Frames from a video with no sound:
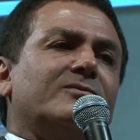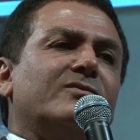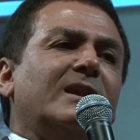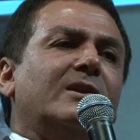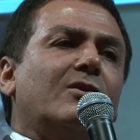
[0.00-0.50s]

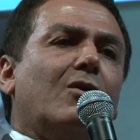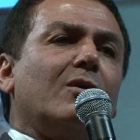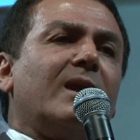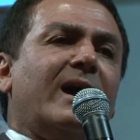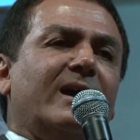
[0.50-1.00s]
really
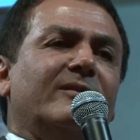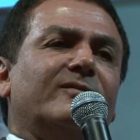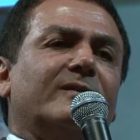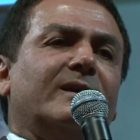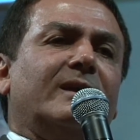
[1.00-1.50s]
no
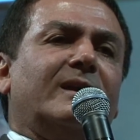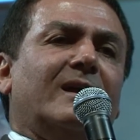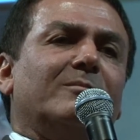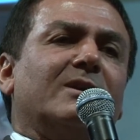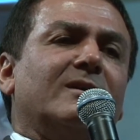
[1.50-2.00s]
life
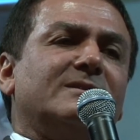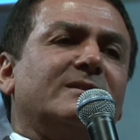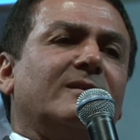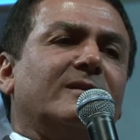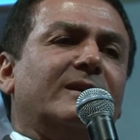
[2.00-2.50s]
can be
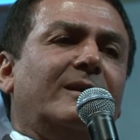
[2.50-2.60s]
considered